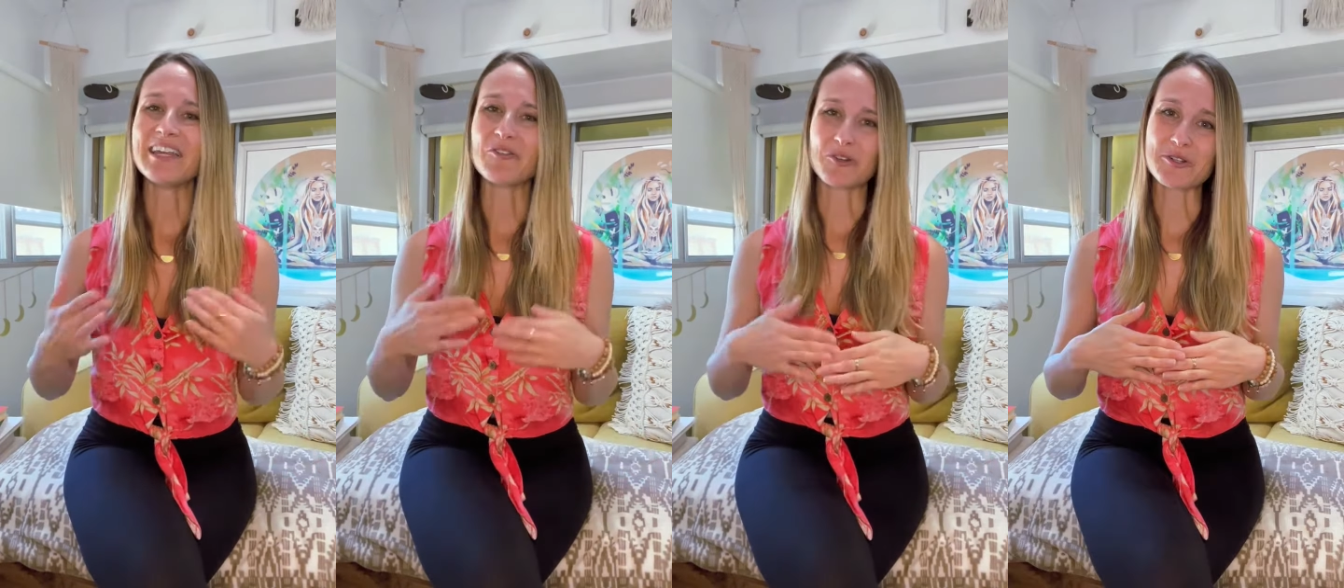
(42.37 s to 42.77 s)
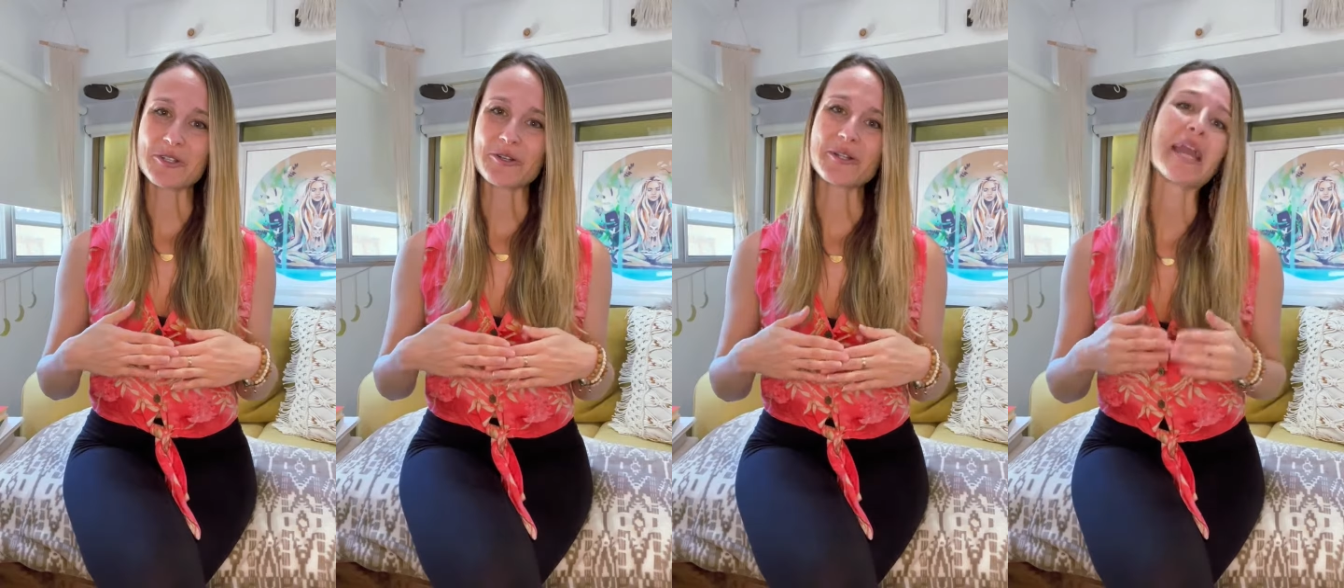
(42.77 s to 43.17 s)
in order
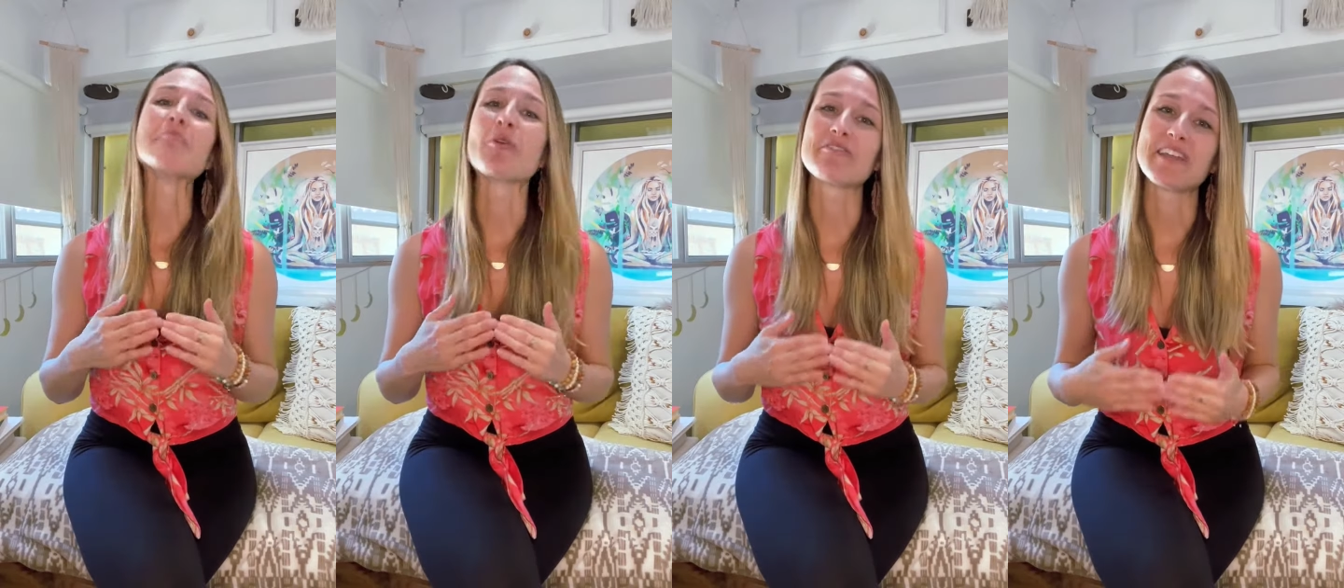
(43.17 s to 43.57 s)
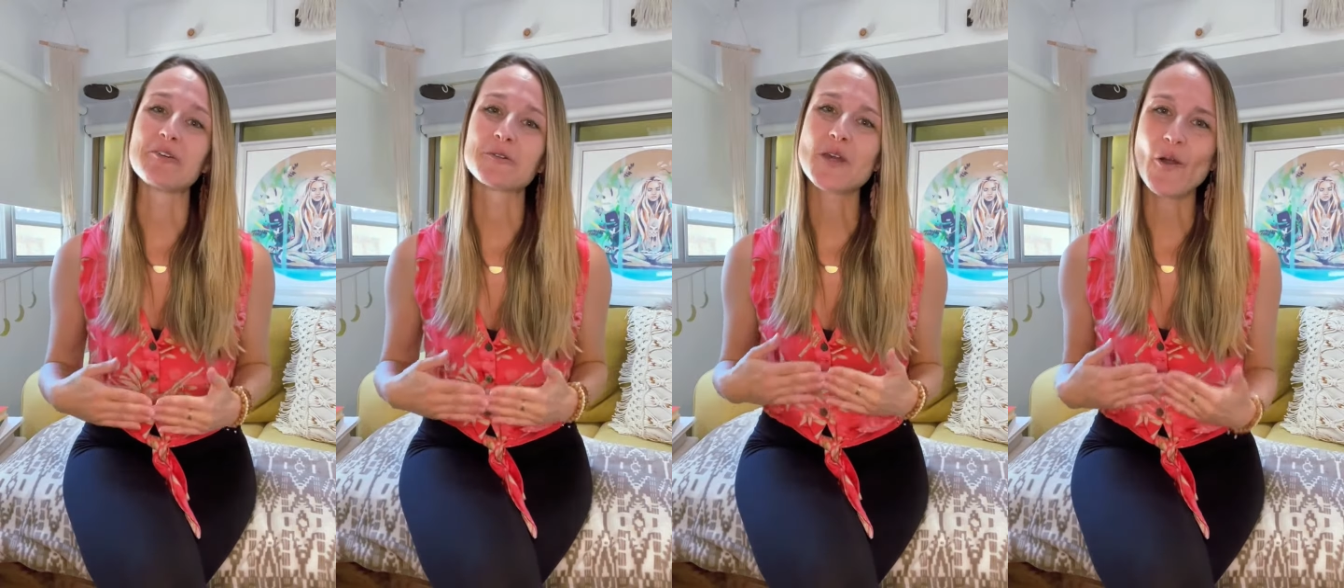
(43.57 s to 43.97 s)
to create more
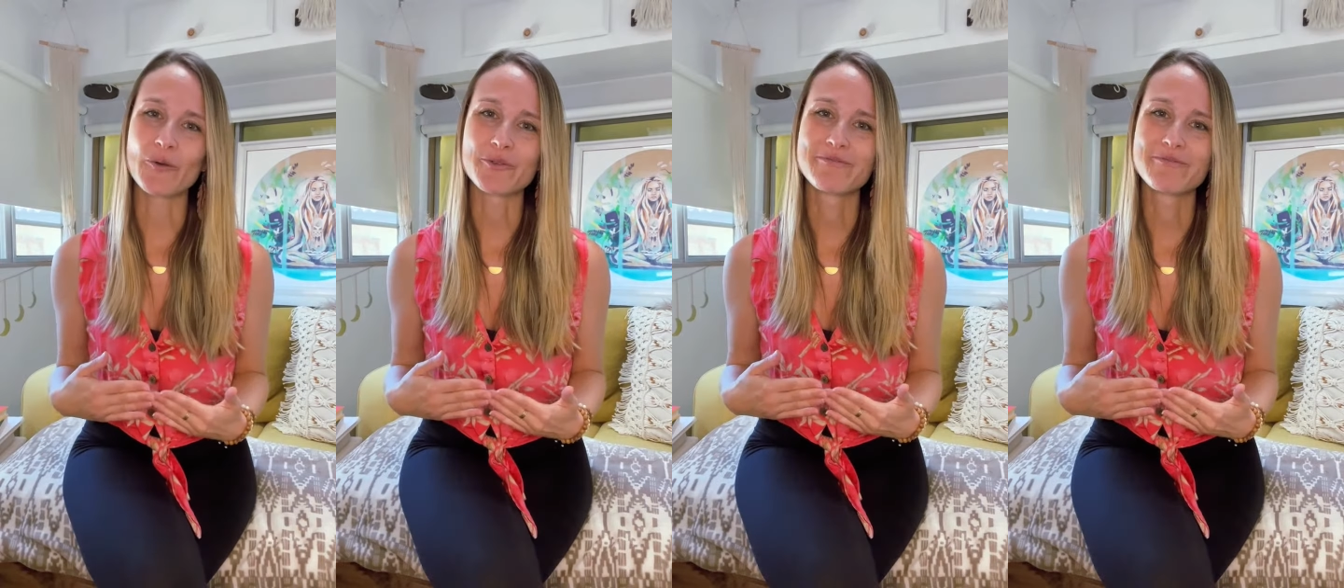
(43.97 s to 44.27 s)
vagal tone.